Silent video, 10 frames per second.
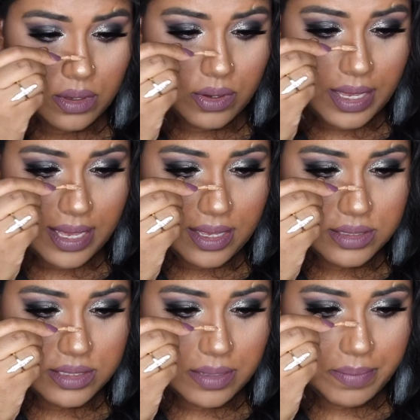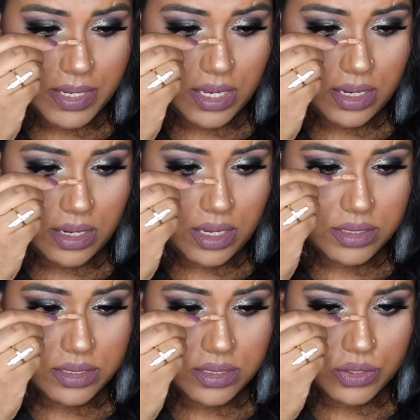Okay, somebody
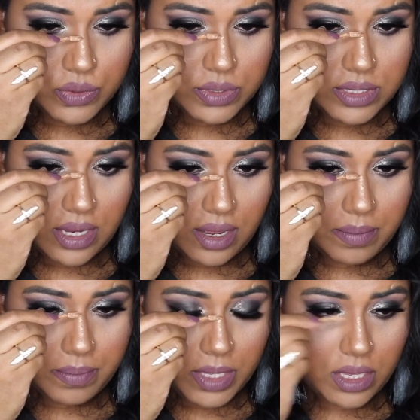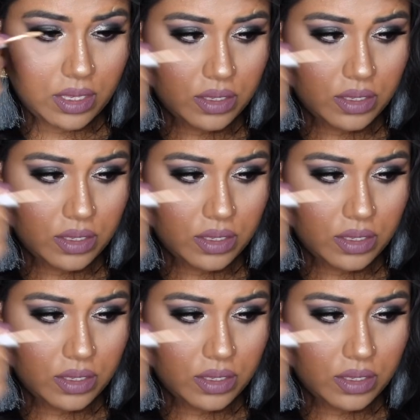needs to stop me.